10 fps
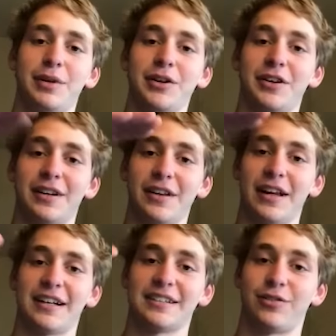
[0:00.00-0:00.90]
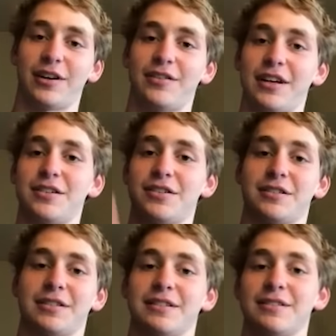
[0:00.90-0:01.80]
build on a glass
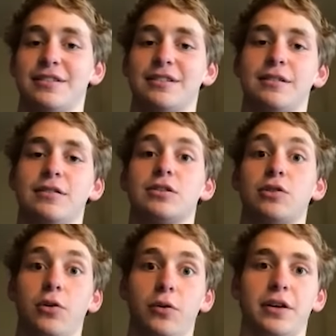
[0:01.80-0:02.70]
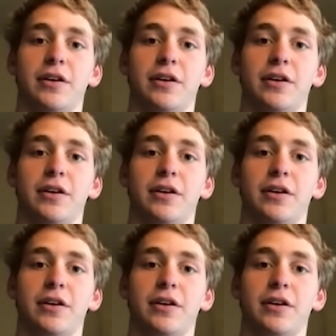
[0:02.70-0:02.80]
foundation. Solely